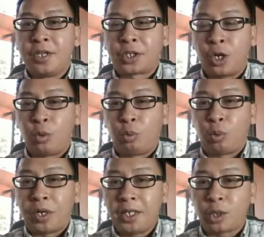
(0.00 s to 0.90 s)
So
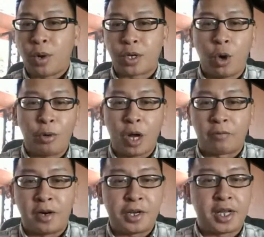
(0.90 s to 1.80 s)
really quick, going
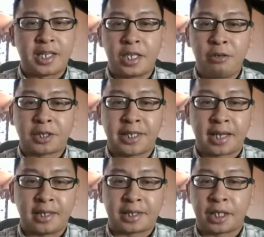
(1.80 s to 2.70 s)
over it, you got a huge
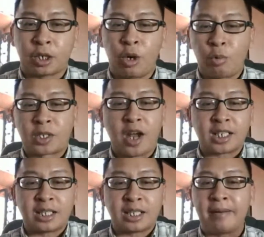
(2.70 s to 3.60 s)
checklist here. We
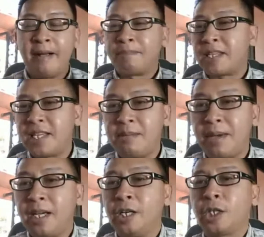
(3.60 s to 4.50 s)
talked about
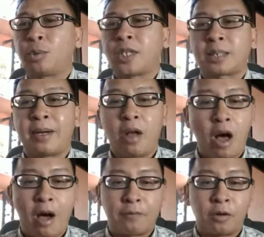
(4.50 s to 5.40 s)
emails, we talked
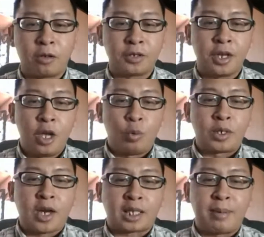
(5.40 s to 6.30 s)
about offers,
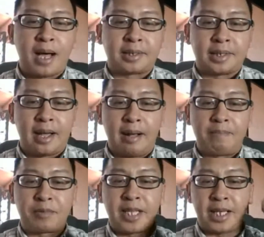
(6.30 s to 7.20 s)
we talked about
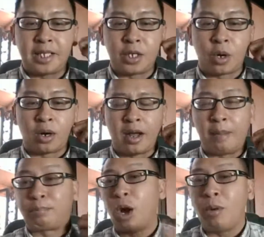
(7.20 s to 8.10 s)
getting your
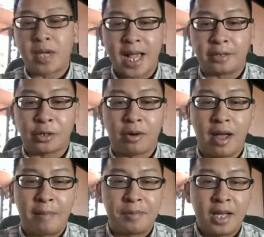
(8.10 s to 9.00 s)
promo calendar
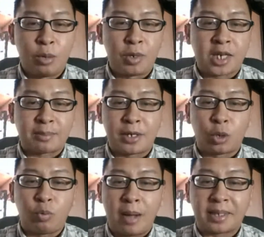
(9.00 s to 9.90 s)
up, we talked about
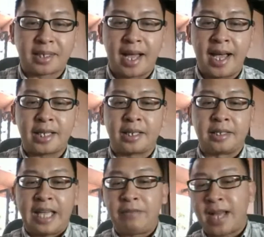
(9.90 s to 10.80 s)
your website,
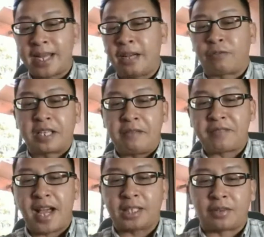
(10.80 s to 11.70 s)
gave you an idea for gift
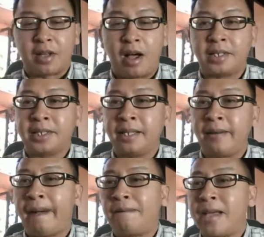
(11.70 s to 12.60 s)
guides for content,
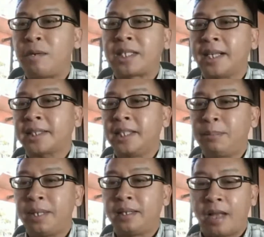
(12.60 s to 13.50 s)
and then we touched a little
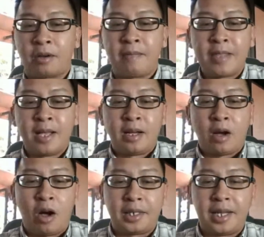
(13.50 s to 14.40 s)
bit
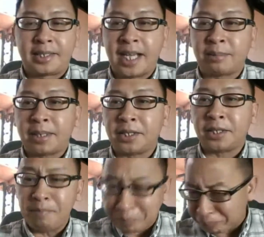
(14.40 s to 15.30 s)
on text
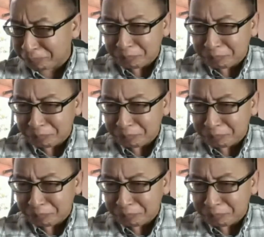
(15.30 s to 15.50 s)
messaging.